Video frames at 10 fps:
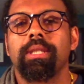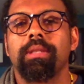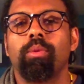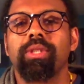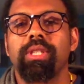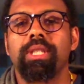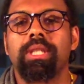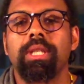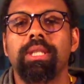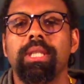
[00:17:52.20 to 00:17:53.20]
It wasn't
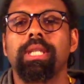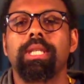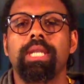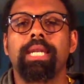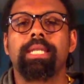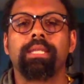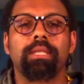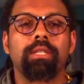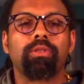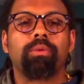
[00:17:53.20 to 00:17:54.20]
until the end of the 19th
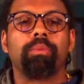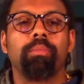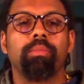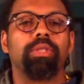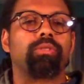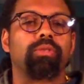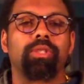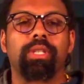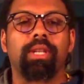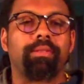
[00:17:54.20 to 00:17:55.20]
century, when
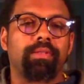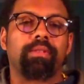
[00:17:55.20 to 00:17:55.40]
minstrelsy left